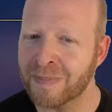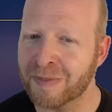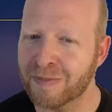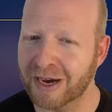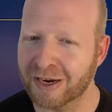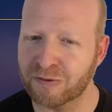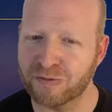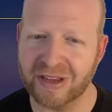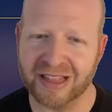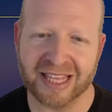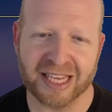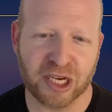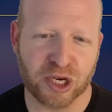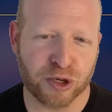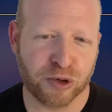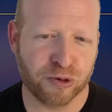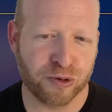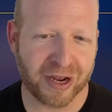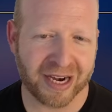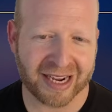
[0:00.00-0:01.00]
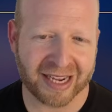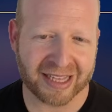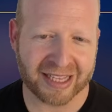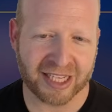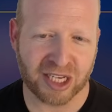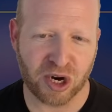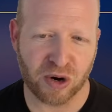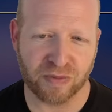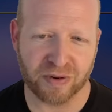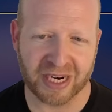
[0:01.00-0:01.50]
But really
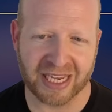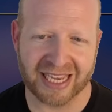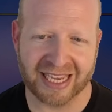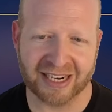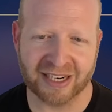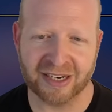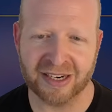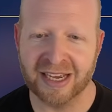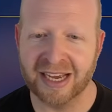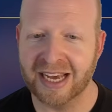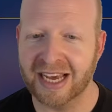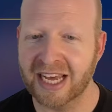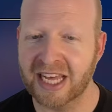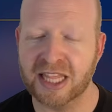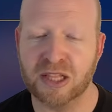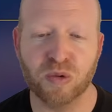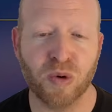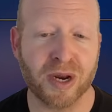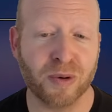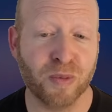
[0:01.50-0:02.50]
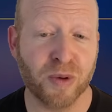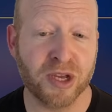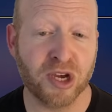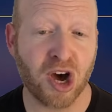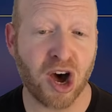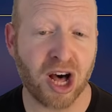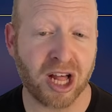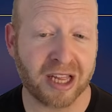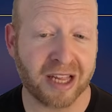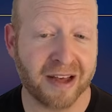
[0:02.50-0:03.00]
critically over here is what we
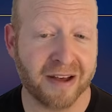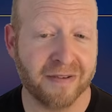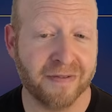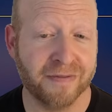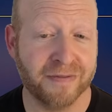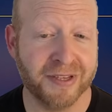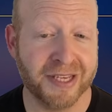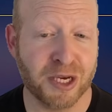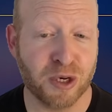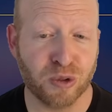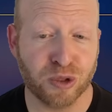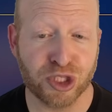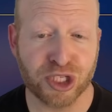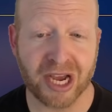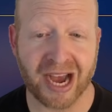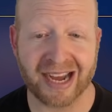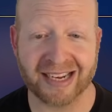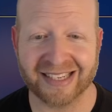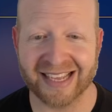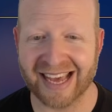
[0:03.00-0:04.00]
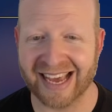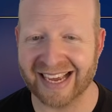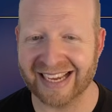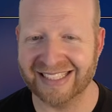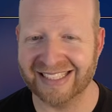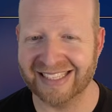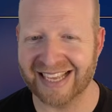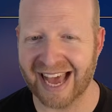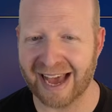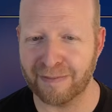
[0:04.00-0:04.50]
call few-shot
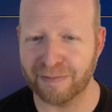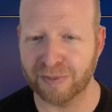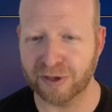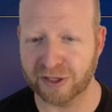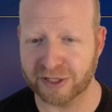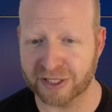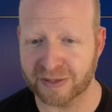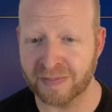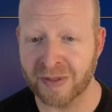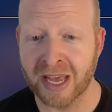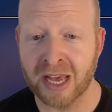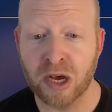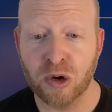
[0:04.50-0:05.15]
examples.